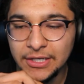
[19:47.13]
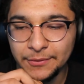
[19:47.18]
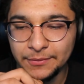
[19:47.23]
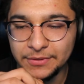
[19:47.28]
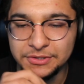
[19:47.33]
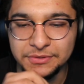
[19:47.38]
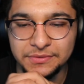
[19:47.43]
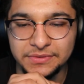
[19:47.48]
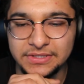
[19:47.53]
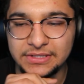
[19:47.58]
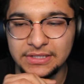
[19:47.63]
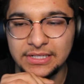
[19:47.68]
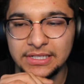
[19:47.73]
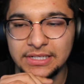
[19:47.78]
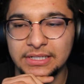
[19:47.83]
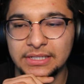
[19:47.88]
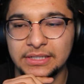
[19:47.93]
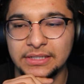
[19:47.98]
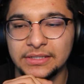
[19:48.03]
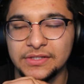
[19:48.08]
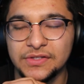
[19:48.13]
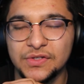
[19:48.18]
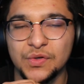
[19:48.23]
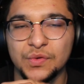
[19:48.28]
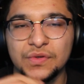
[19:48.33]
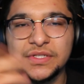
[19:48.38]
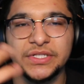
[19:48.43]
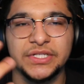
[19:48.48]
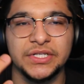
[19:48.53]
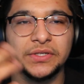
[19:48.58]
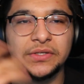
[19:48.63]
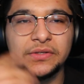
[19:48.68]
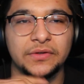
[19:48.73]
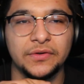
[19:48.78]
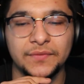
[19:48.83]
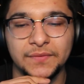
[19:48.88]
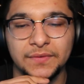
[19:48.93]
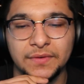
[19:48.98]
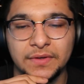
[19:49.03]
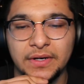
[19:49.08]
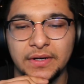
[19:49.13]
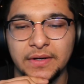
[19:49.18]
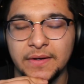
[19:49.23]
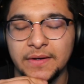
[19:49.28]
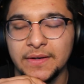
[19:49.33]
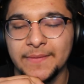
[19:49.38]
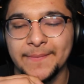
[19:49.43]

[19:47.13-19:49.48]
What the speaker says: which was 2-0 overall.